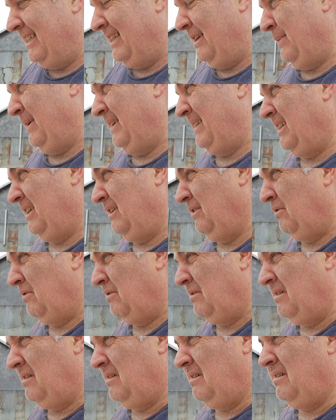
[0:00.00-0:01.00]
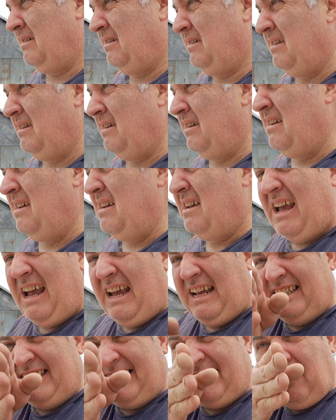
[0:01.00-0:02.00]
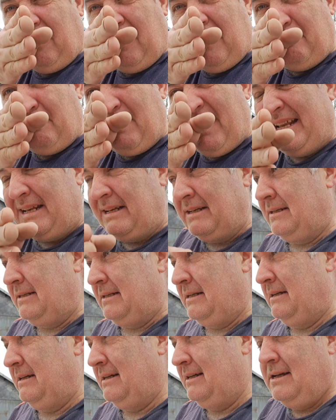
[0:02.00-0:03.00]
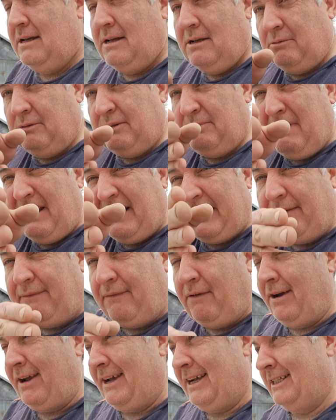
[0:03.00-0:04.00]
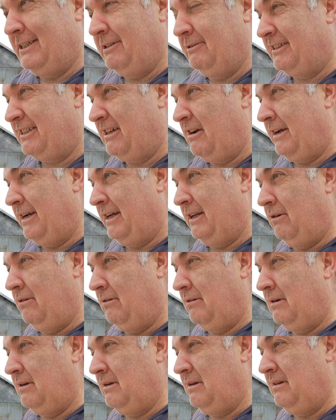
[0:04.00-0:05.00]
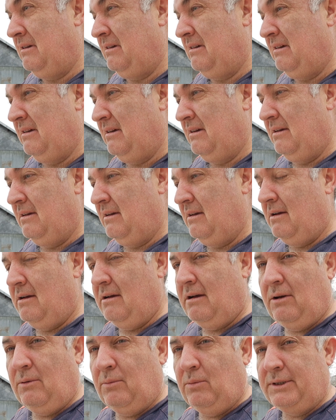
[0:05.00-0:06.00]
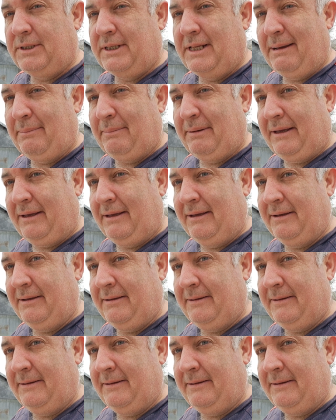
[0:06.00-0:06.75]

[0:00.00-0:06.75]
as it went along, and a slight bend was magnifying as it was going along, and I wasn't happy,